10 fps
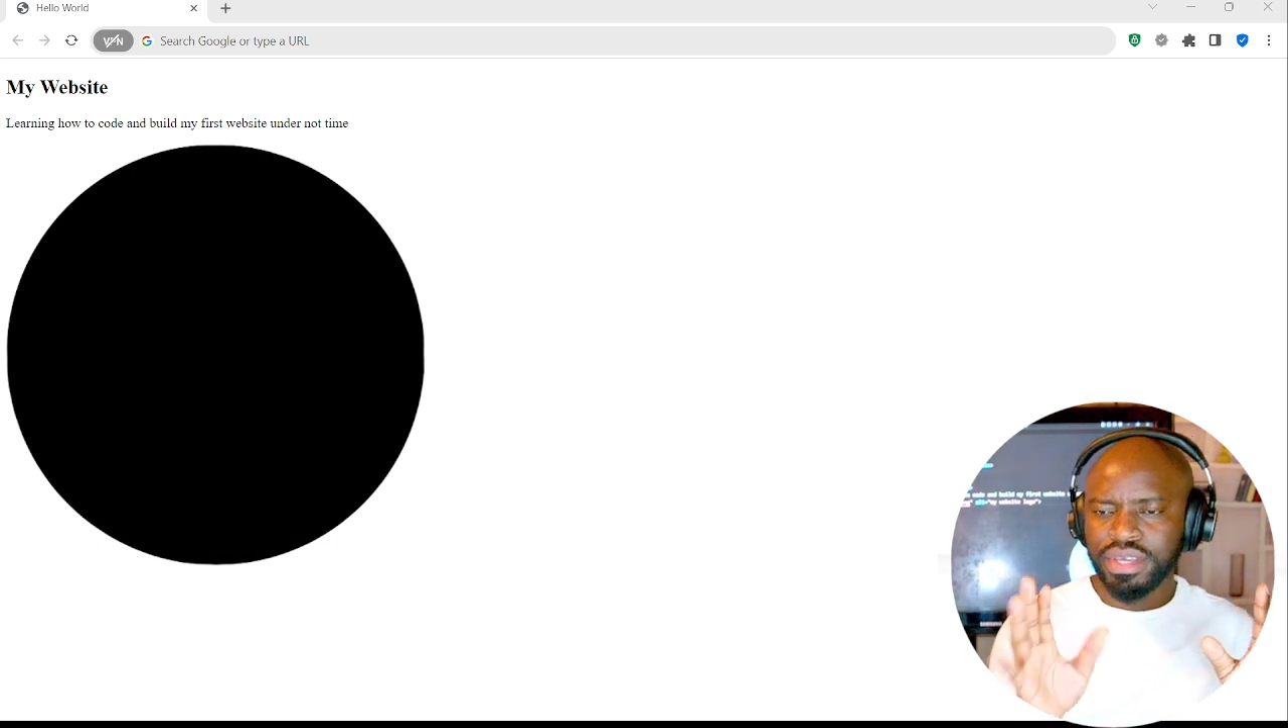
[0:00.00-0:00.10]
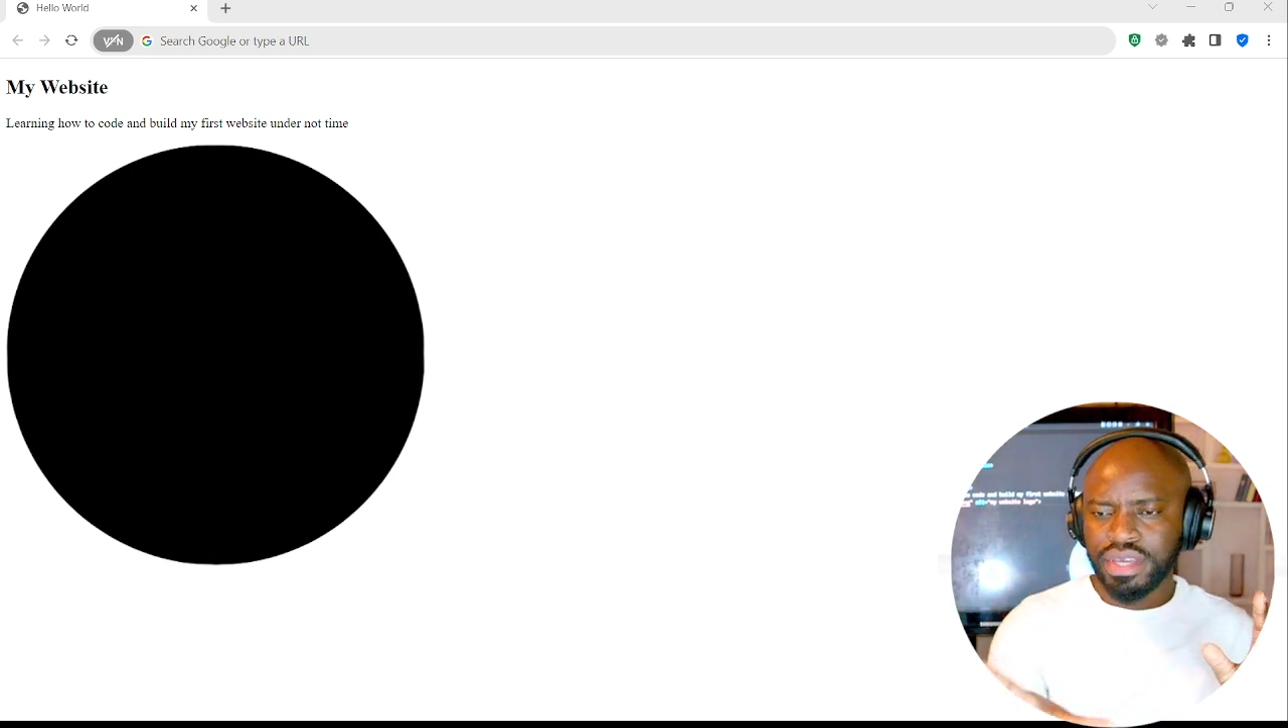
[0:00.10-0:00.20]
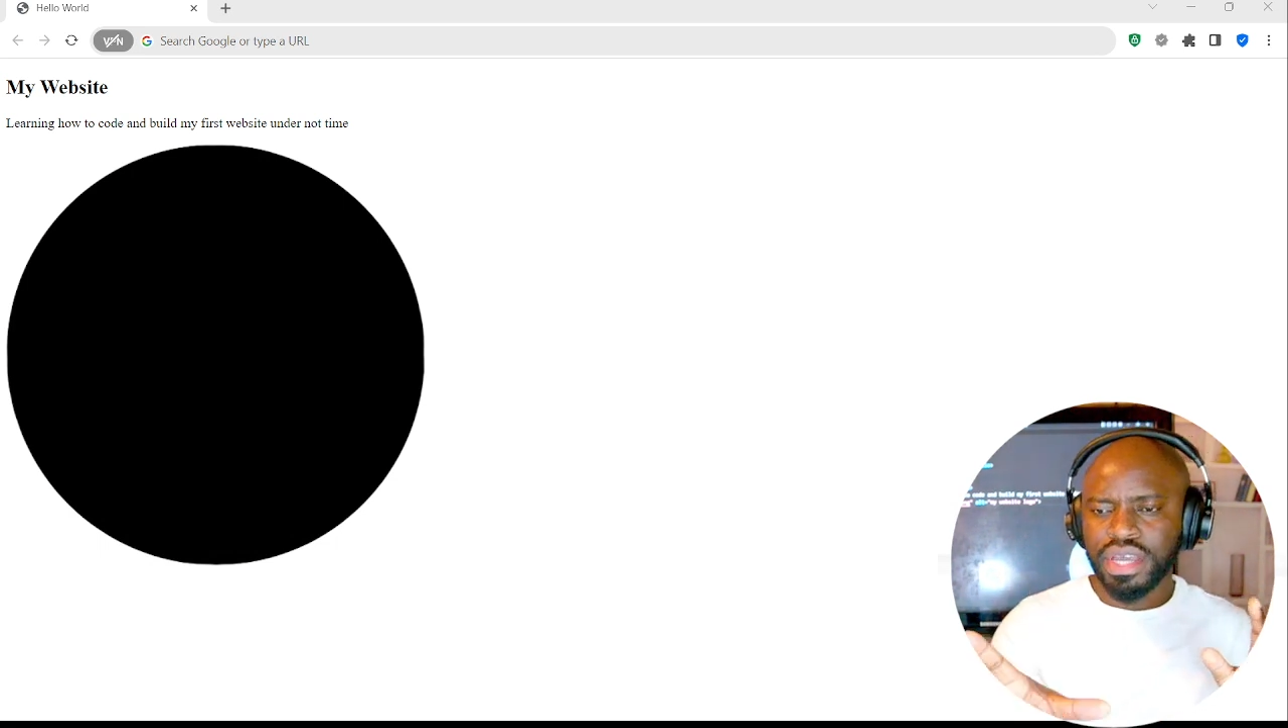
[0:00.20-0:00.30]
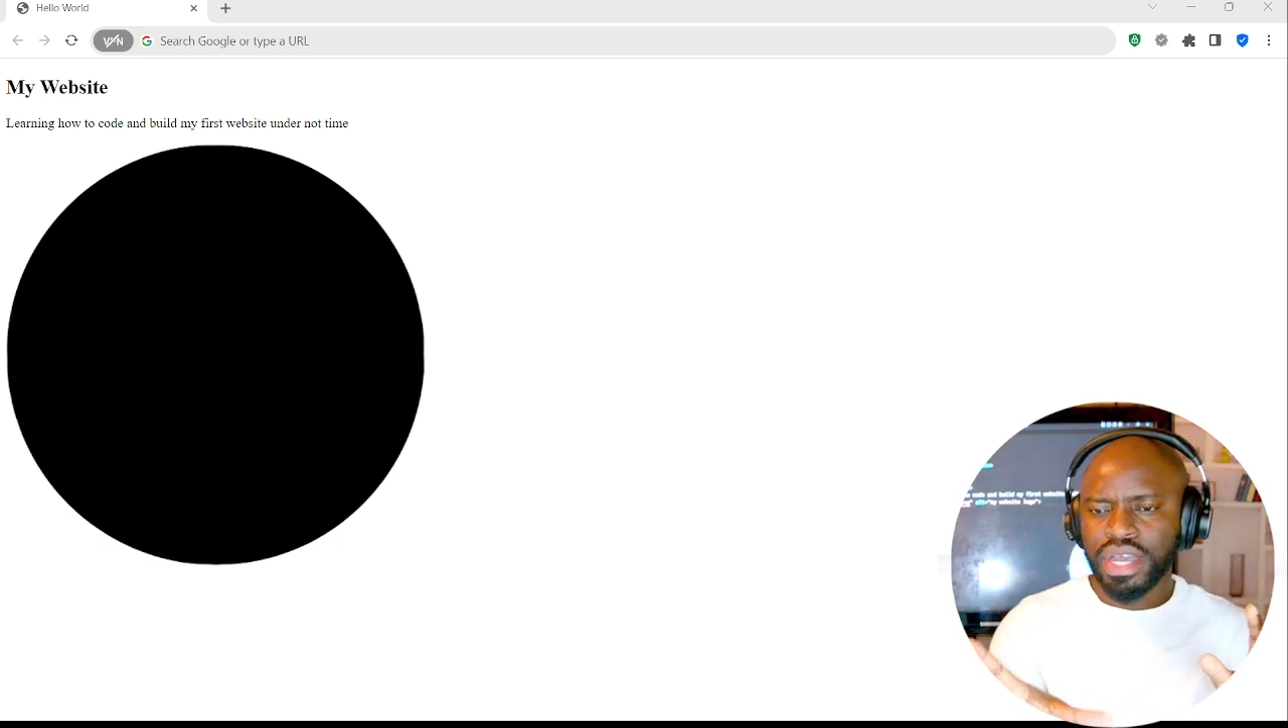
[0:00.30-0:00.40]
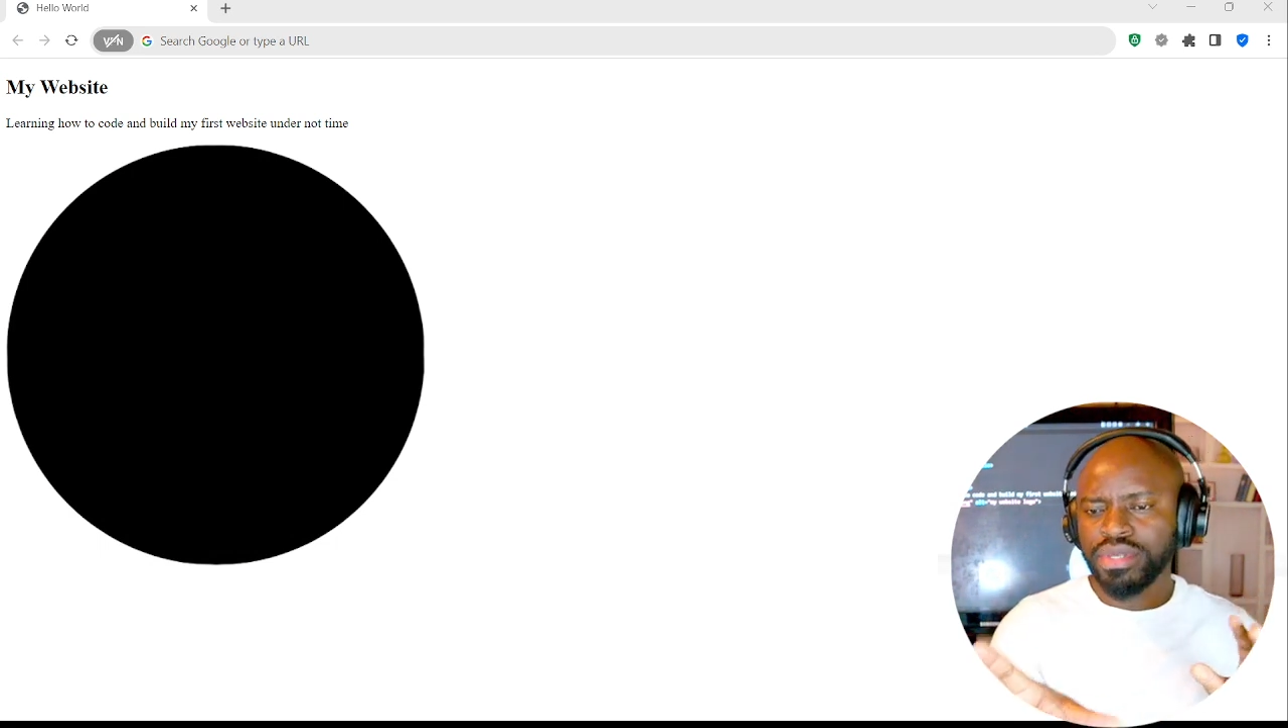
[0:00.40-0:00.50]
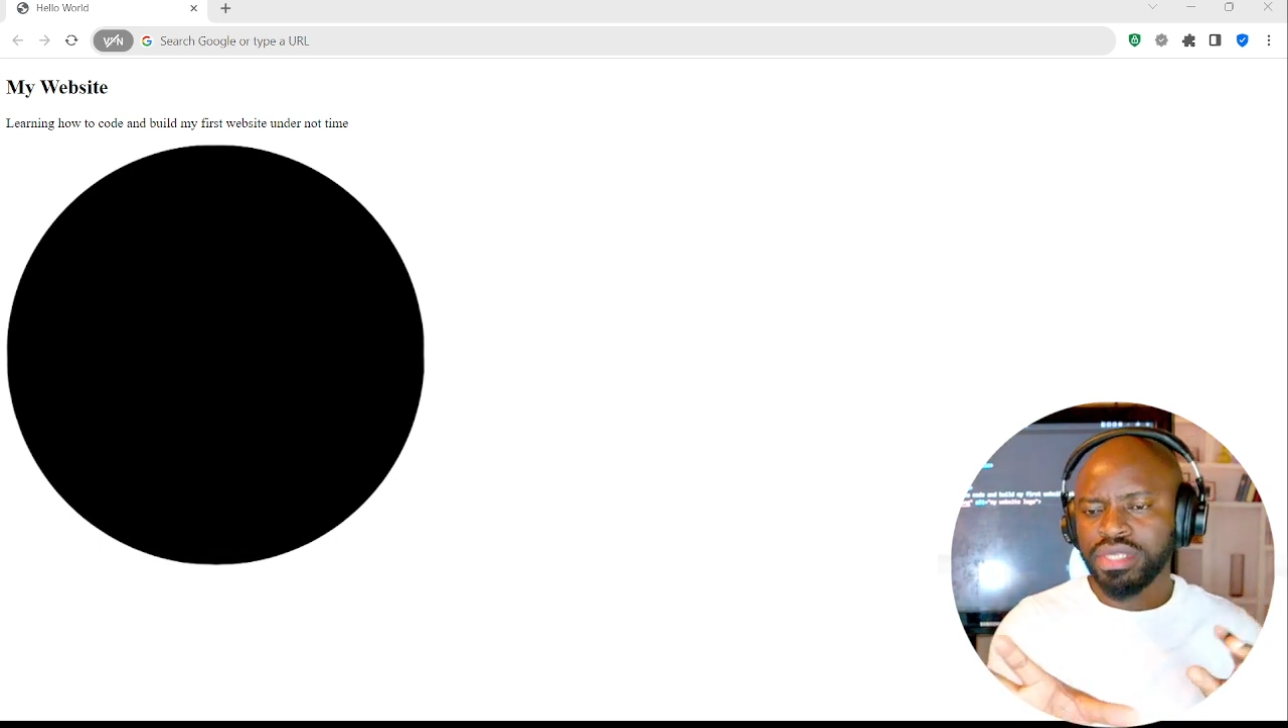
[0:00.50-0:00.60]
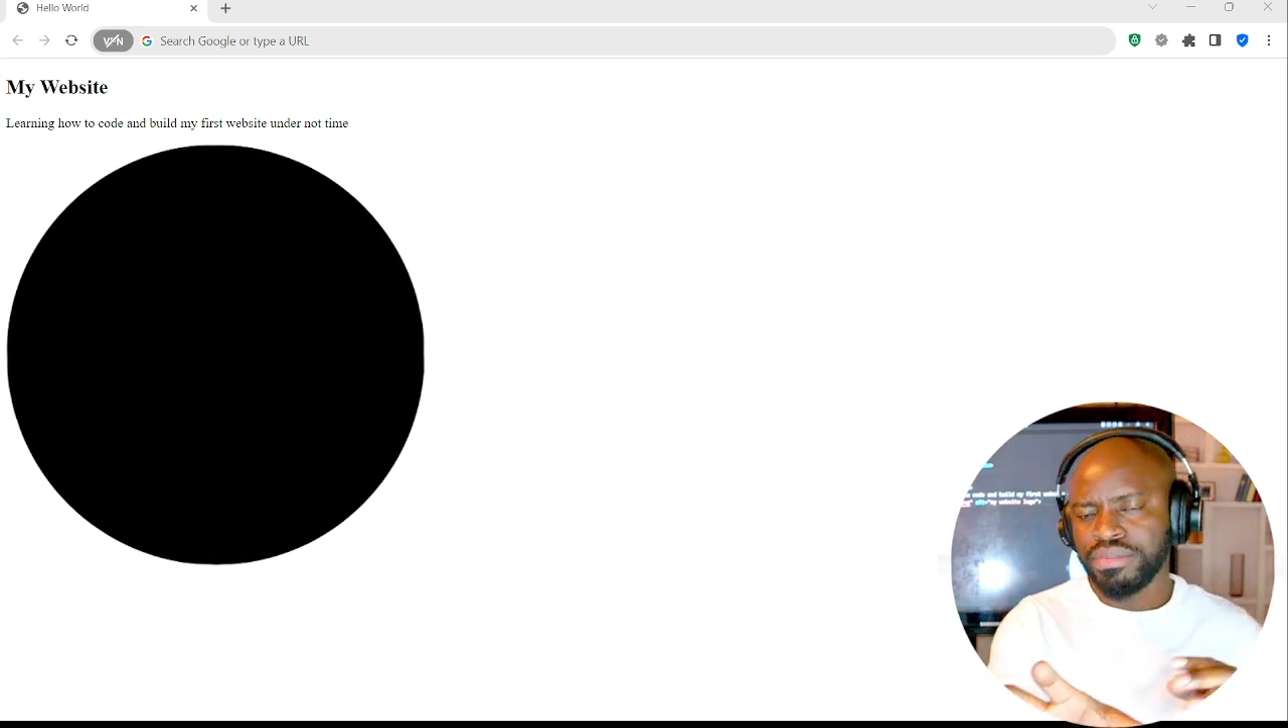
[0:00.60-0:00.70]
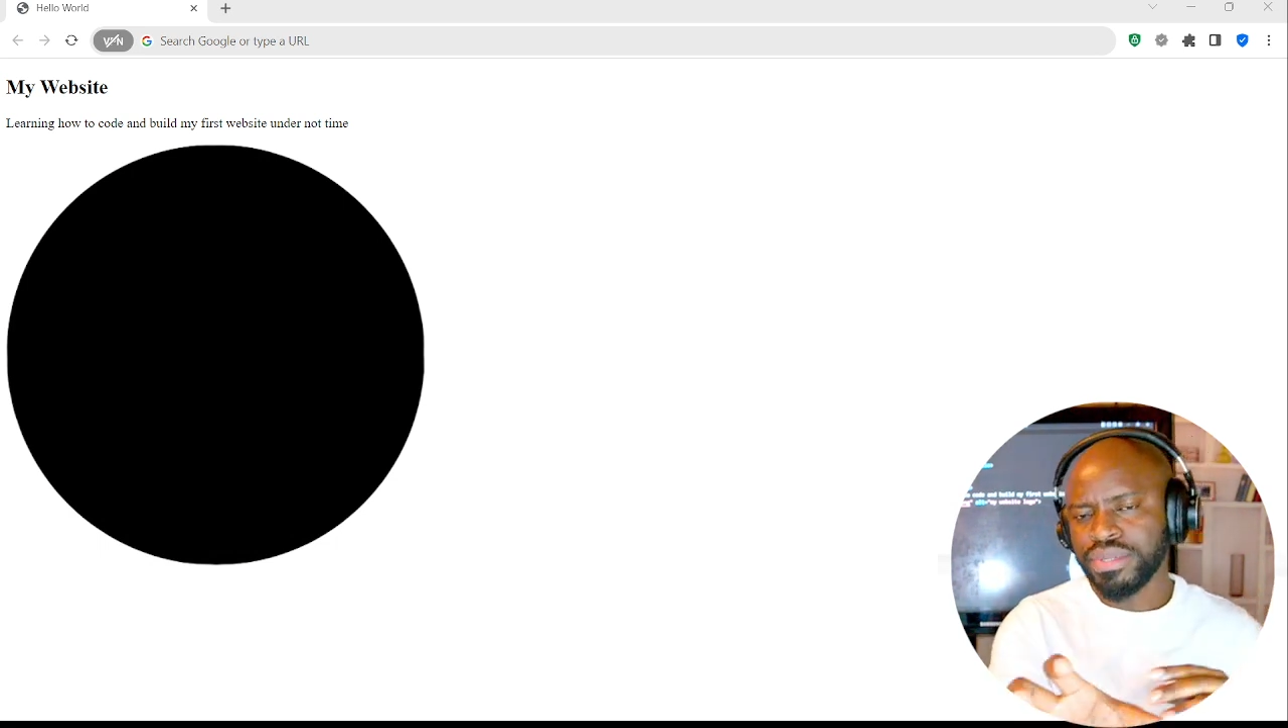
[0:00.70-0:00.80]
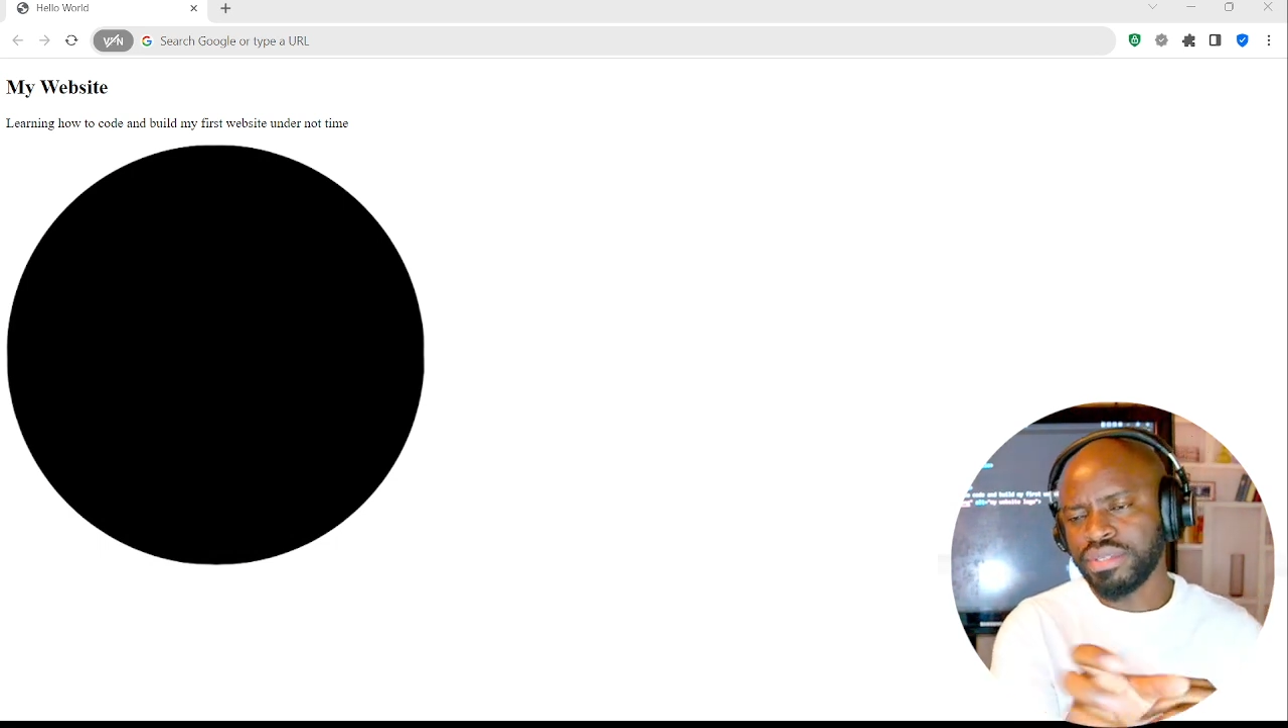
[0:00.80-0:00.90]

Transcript: was supposed